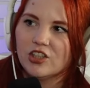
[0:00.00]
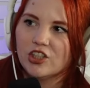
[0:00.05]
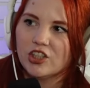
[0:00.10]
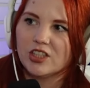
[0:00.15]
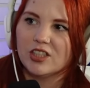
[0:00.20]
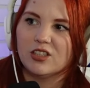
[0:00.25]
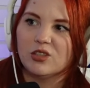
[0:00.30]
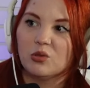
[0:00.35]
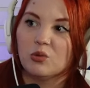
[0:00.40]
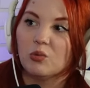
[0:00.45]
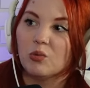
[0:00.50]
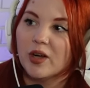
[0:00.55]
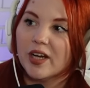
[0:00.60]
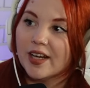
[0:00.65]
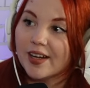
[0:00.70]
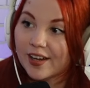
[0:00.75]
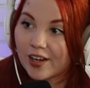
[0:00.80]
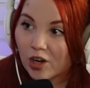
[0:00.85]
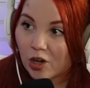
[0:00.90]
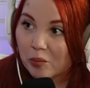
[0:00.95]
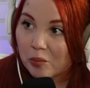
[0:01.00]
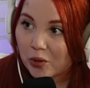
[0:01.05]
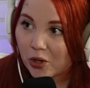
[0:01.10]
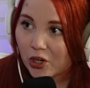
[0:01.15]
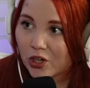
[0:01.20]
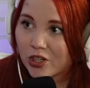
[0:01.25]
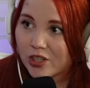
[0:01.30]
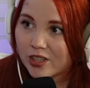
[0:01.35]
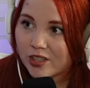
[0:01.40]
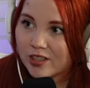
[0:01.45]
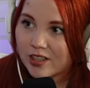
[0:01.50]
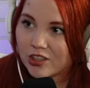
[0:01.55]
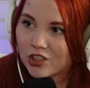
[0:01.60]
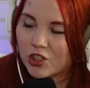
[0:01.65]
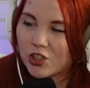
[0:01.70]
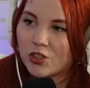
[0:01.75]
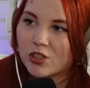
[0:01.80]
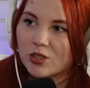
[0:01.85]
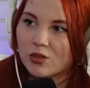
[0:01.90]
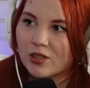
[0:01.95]
she's written a book because
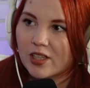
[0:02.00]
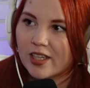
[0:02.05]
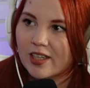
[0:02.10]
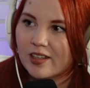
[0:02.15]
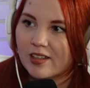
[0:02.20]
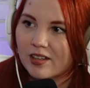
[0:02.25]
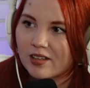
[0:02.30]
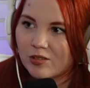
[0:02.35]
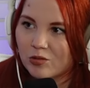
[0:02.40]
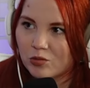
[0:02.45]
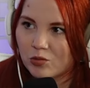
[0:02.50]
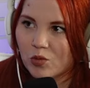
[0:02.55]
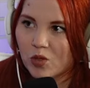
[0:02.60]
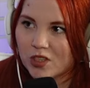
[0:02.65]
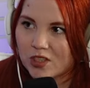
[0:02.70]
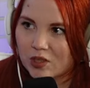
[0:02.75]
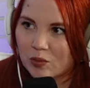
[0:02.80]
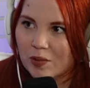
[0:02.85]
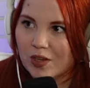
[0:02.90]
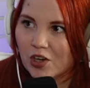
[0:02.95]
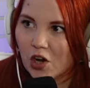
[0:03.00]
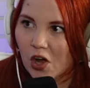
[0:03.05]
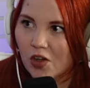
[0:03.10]
she's like wants to be an